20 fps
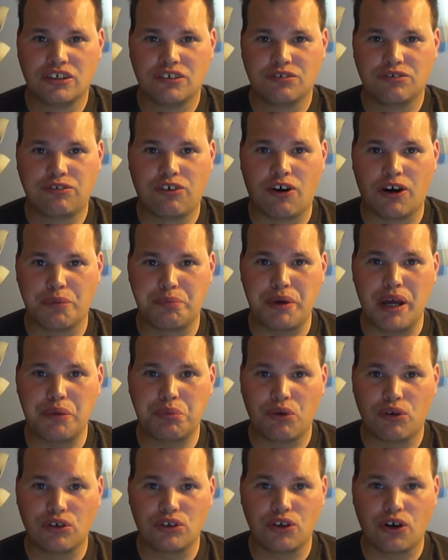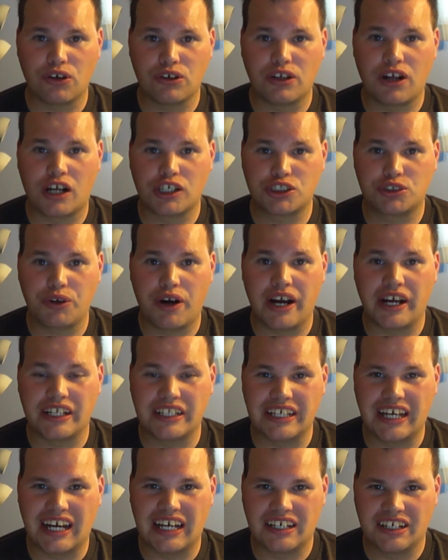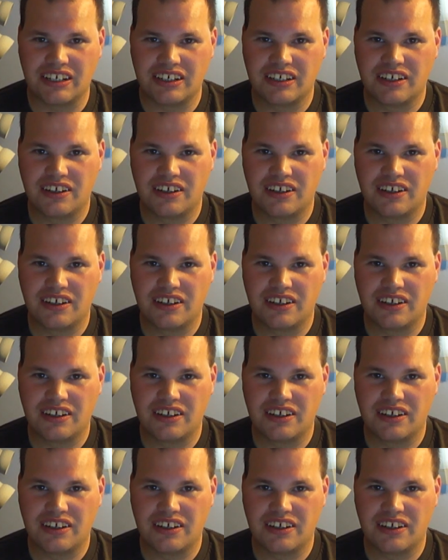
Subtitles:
For people in Northern Australia,